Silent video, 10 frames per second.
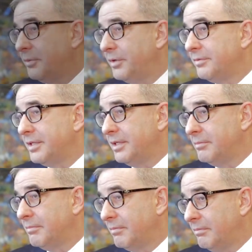We've
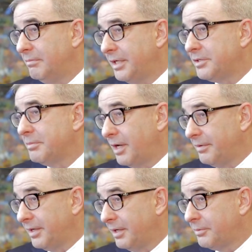seen major
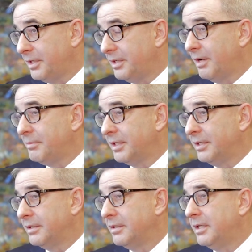private equity coming
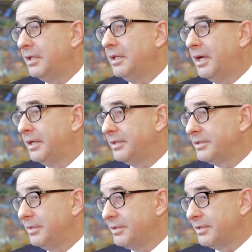in,
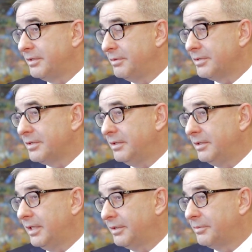some
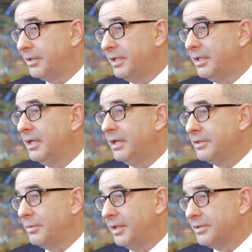institutional equity,
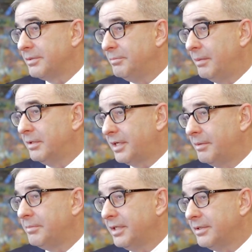as well as some public
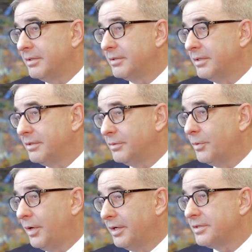companies looking to
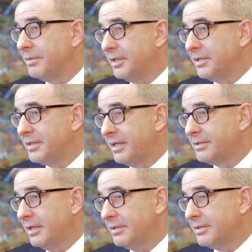acquire some of these
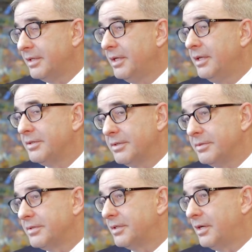assets. So
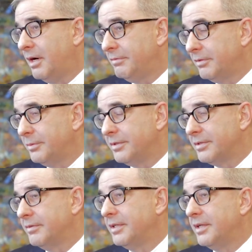it's the confluence
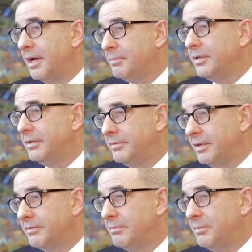of a number of
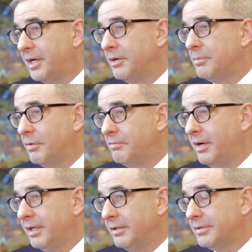different buyer
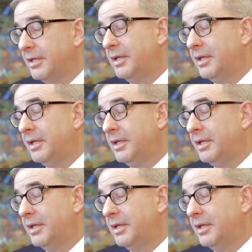profiles